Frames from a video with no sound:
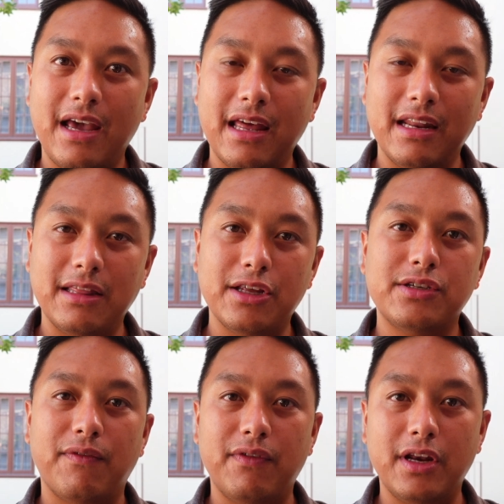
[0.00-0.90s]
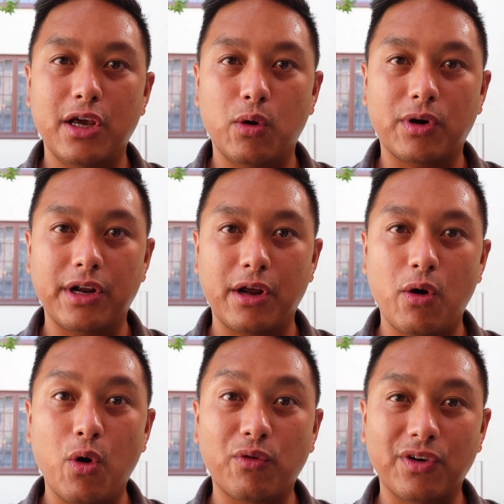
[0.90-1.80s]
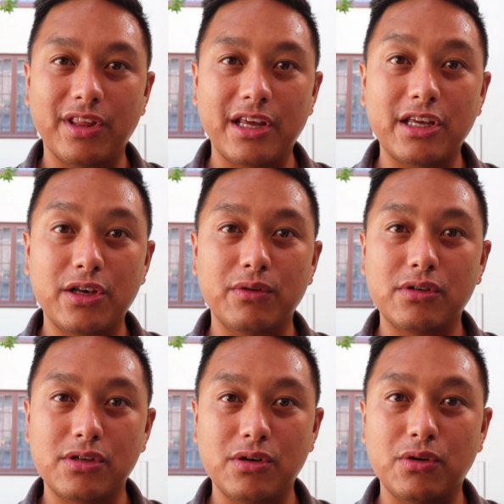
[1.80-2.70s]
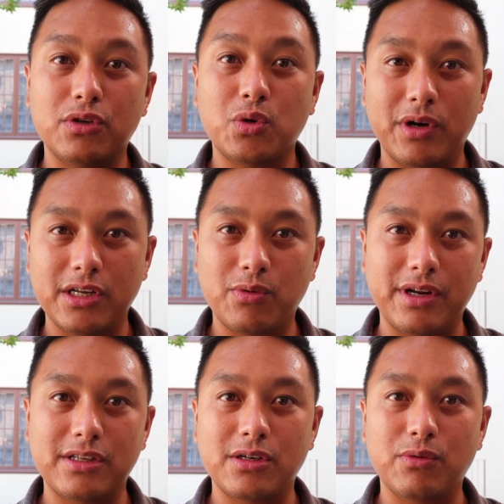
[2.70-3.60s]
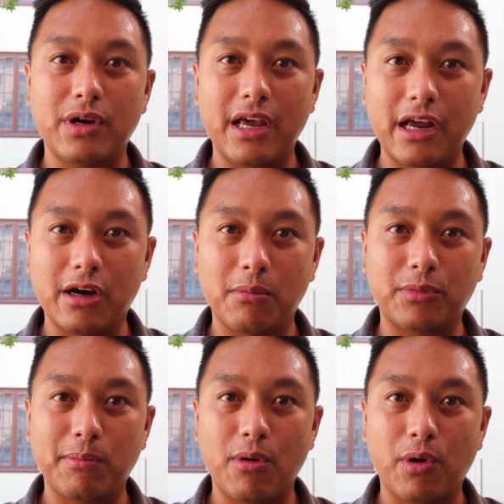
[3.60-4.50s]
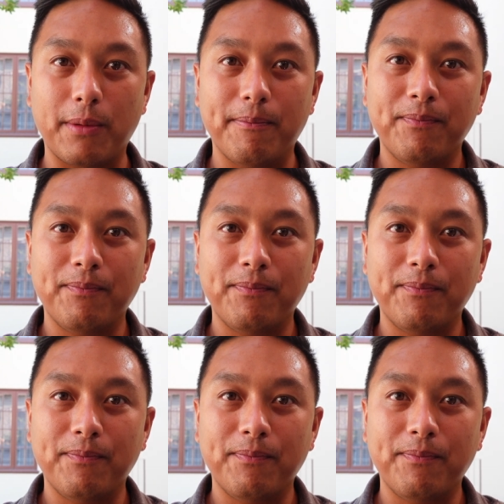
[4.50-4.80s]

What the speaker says: And in this video, we're going to go over the Q2 2022 income report.